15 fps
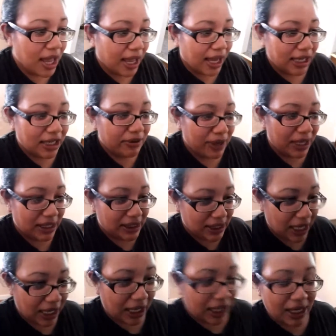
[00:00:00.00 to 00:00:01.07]
anyways,
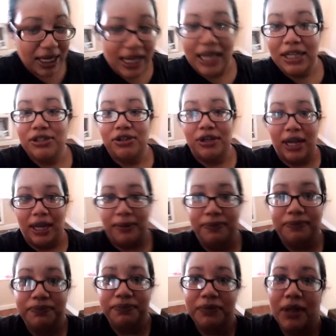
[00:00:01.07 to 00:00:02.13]
uh, yesterday,
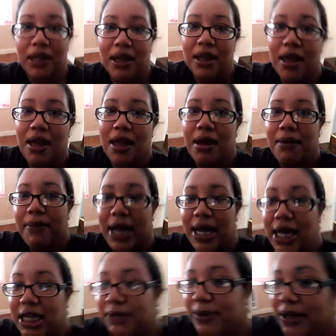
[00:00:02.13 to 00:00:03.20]
my
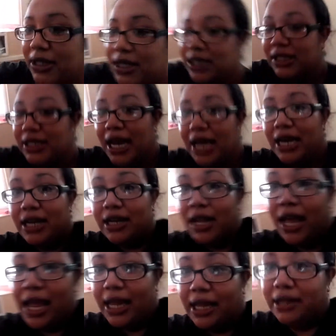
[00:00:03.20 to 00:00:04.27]
husband decided,
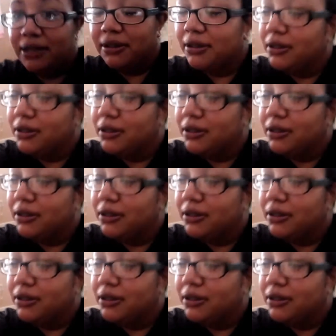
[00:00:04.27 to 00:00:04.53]
hey,